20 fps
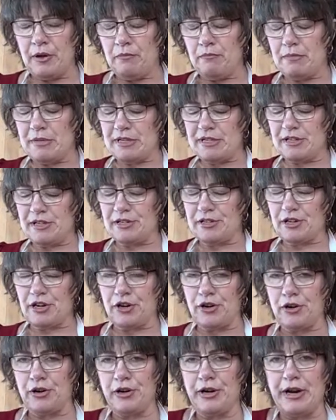Mrs.
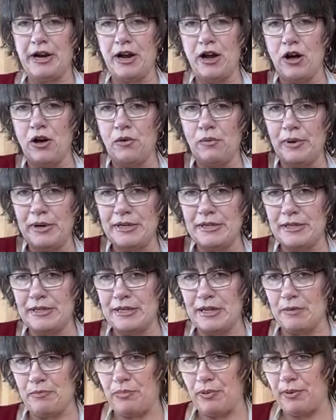Kearney always
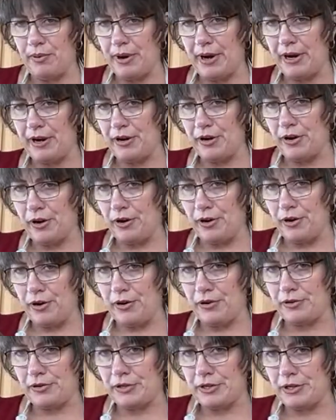separated
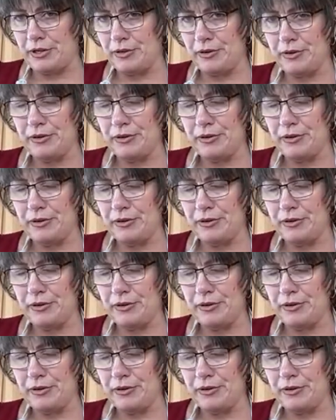hers